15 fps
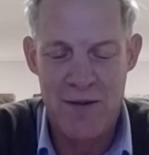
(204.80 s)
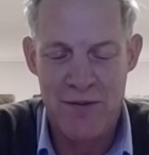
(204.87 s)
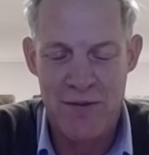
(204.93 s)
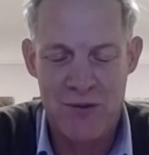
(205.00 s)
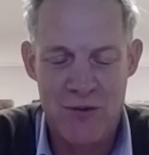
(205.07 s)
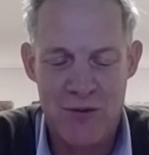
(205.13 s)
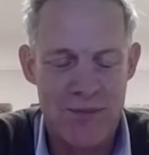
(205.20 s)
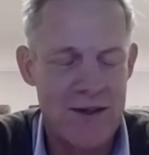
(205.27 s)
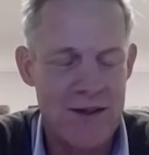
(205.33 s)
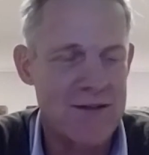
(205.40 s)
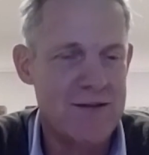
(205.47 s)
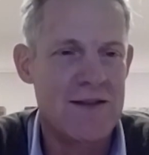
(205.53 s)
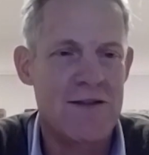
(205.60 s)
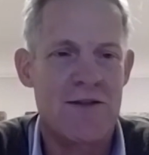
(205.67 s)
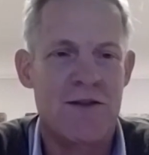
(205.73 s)
thrilled person.
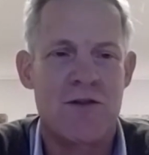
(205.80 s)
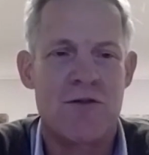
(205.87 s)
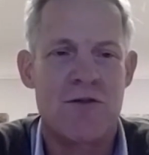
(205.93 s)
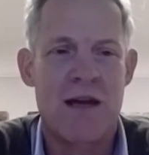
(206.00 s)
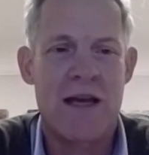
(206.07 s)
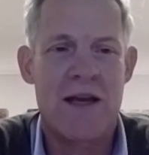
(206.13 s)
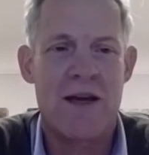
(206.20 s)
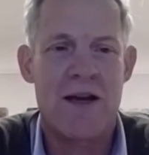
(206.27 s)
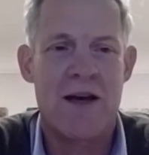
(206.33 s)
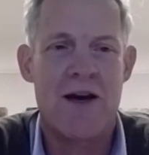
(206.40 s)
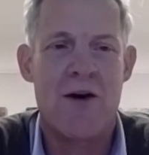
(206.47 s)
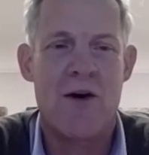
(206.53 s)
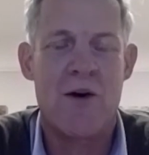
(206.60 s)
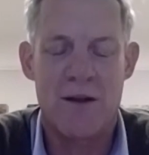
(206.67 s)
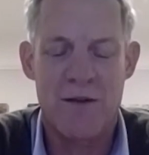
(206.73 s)
This is a great
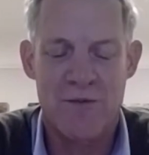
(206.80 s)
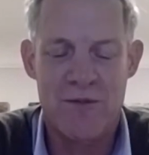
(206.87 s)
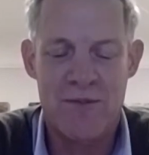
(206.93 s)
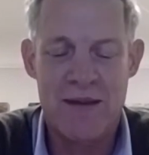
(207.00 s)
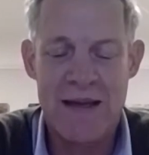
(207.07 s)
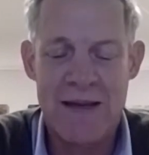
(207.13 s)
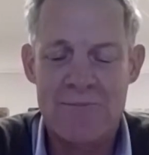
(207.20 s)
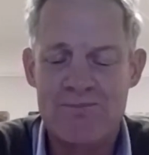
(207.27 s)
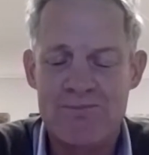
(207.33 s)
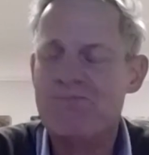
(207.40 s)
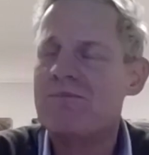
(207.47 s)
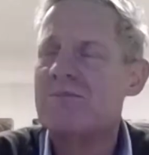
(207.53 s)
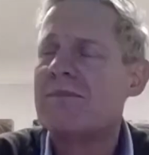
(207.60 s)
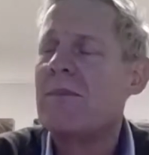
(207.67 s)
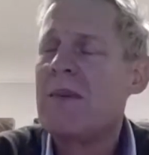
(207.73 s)
honor for me.
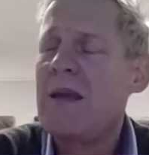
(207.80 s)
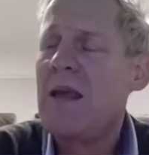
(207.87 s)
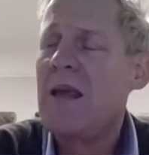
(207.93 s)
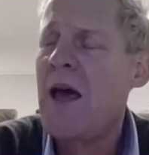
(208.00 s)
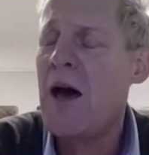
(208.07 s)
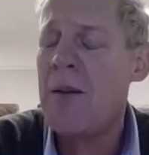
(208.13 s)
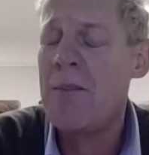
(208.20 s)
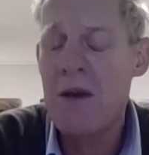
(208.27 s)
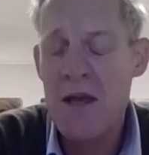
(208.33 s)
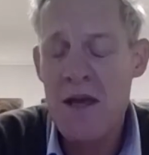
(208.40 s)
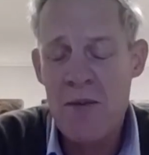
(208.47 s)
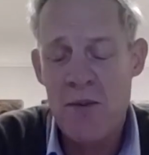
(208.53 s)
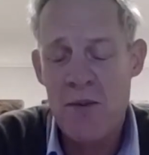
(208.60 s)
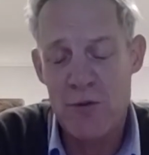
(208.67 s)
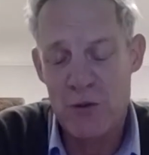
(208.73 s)

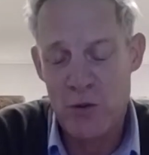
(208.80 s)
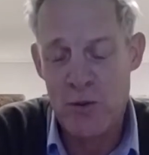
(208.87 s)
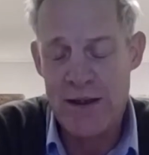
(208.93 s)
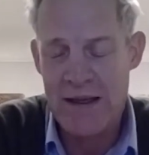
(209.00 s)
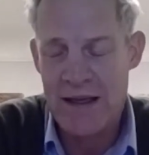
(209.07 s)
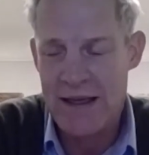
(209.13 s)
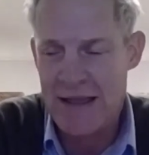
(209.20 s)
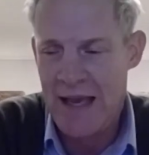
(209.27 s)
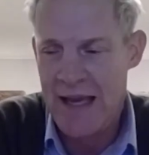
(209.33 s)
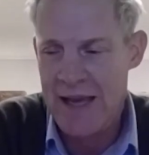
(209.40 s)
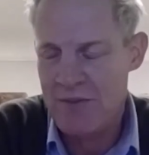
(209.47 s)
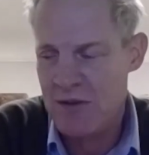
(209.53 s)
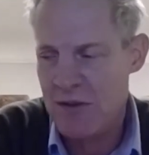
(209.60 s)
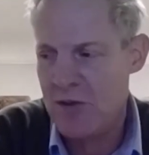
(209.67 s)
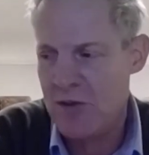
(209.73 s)
We were talking, I came
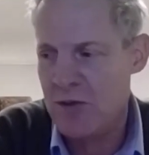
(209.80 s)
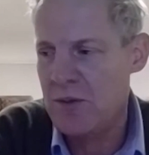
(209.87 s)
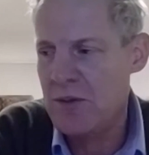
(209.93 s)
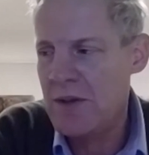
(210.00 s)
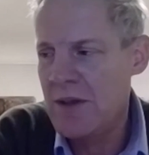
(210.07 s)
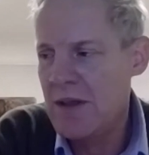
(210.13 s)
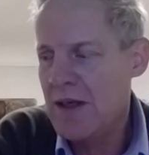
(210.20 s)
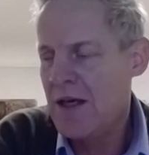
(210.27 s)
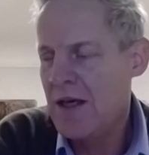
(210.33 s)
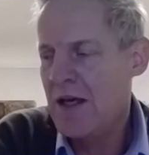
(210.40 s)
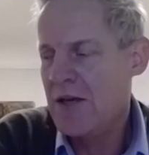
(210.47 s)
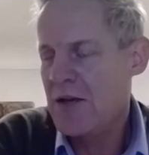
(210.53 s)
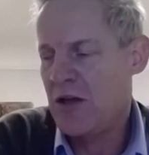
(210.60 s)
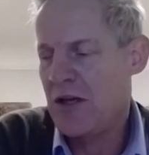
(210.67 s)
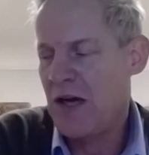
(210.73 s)
to
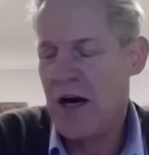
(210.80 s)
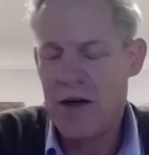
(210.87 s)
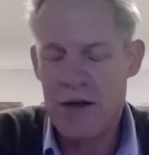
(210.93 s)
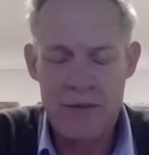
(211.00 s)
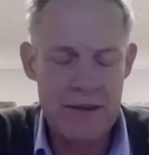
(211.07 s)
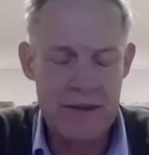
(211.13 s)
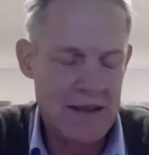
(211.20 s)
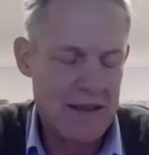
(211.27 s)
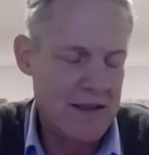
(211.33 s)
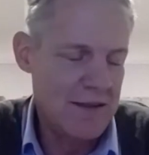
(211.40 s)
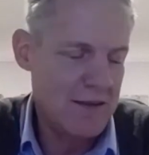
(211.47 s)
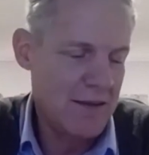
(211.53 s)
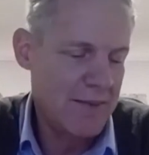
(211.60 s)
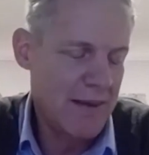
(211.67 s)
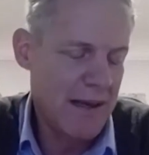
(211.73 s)
Chicago
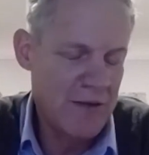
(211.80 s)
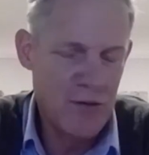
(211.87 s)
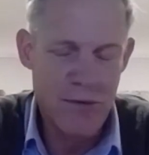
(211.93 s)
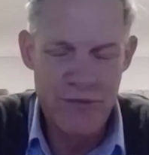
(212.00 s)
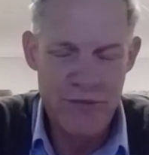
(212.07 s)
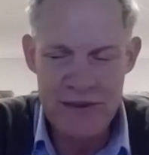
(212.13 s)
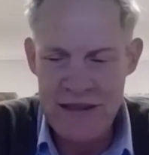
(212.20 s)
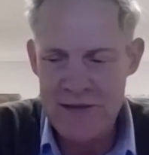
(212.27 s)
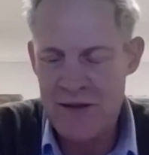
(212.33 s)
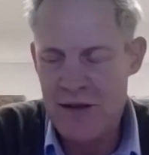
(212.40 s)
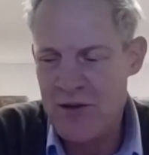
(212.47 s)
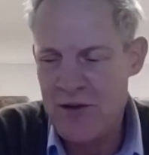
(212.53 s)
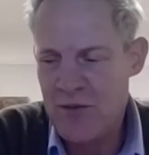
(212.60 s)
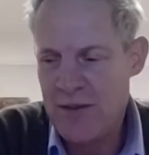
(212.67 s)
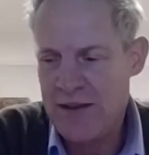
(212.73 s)
in about 2 or 3 years ago
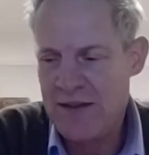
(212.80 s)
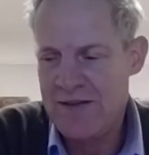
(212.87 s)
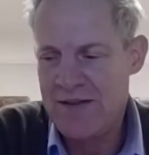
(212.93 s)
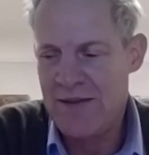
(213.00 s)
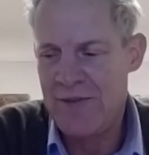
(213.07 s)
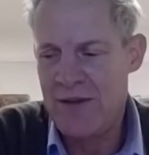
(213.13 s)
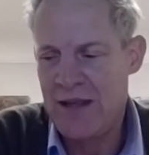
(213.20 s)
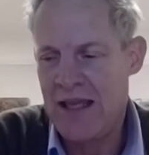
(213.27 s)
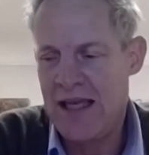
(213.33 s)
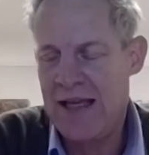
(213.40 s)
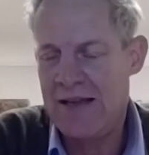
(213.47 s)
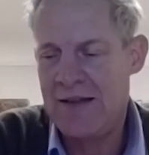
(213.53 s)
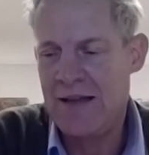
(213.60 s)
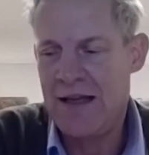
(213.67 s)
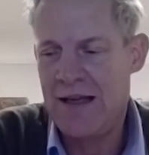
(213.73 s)
in
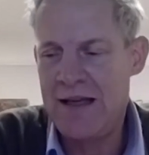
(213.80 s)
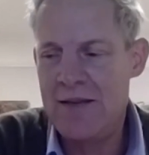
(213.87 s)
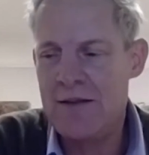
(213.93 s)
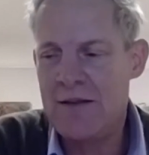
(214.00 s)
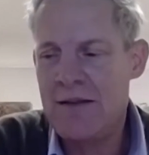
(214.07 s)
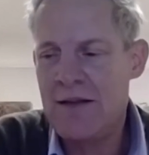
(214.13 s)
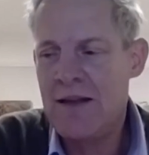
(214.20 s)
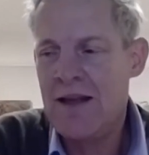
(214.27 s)
2017, and